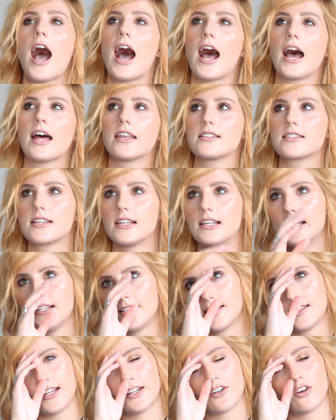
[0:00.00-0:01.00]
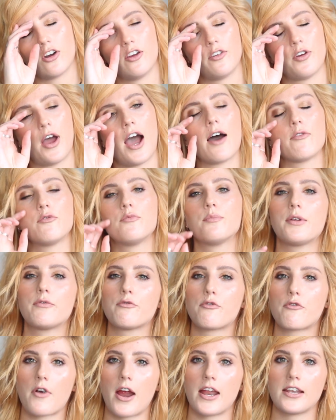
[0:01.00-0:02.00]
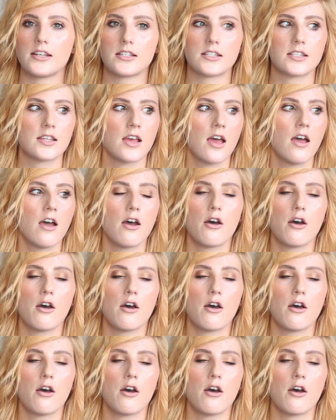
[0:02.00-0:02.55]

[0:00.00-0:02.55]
And Lindsay and I haven't been friends